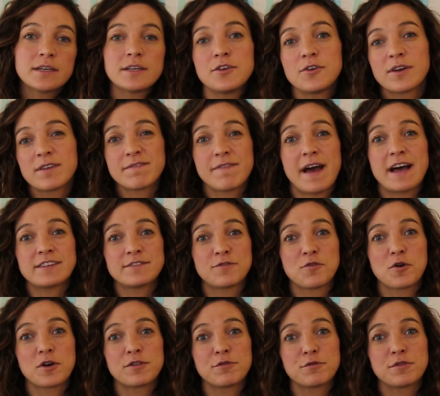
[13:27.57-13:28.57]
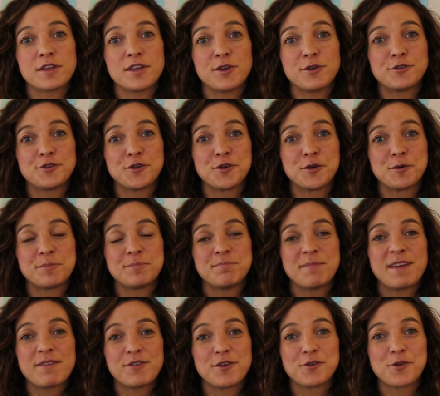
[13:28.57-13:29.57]
you can fast forward through the
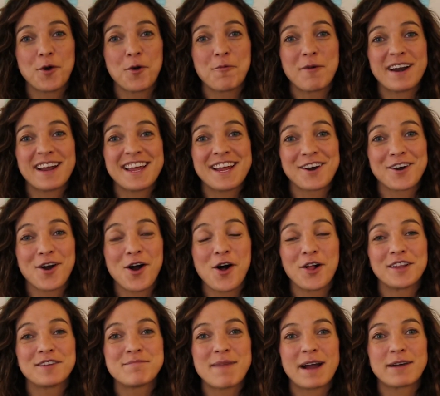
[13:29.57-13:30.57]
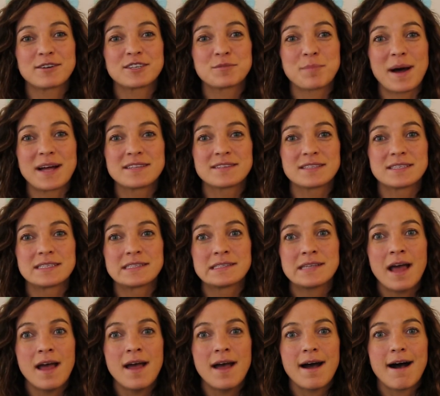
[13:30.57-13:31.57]
YouTube if you don't want to hear all of my
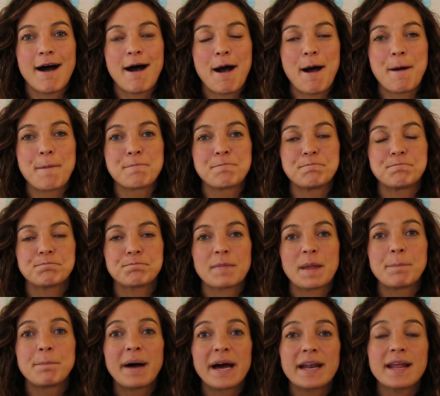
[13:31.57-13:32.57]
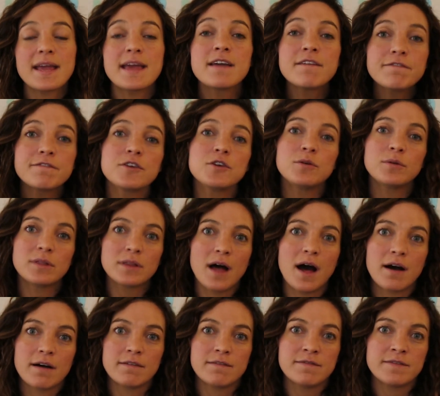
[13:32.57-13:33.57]
responses. But if you
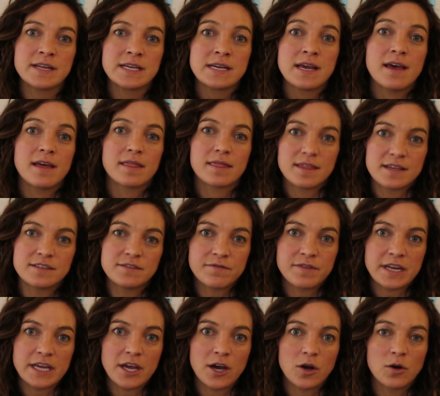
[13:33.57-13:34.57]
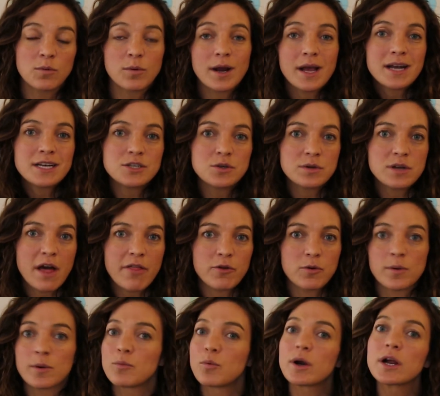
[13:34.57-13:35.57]
loved this video, we're gonna do
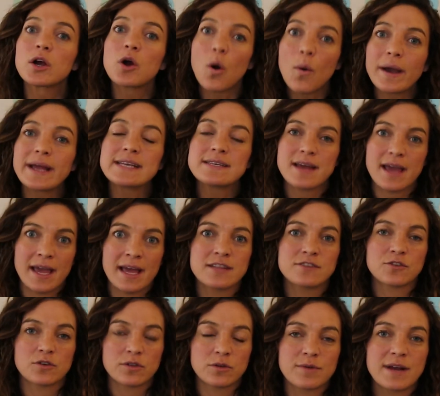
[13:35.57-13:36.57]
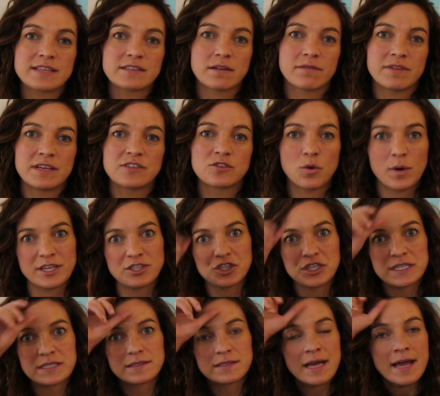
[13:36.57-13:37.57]
another one. We're going to answer the rest of these
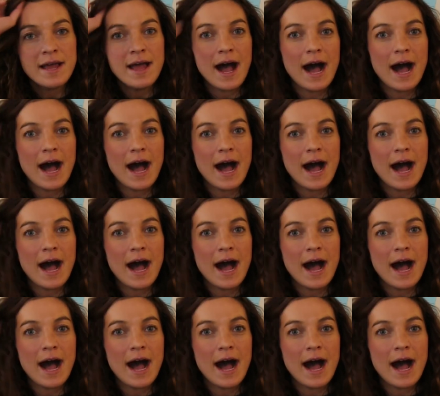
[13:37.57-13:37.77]
questions.